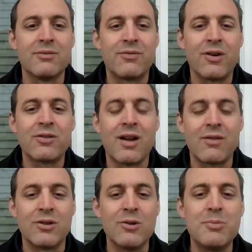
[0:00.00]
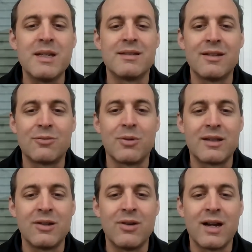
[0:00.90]
first off, do business
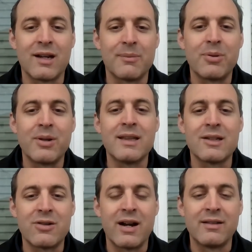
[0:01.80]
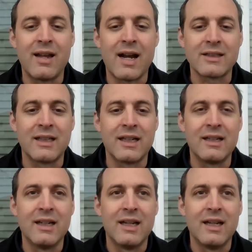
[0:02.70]
with you and complete the transaction,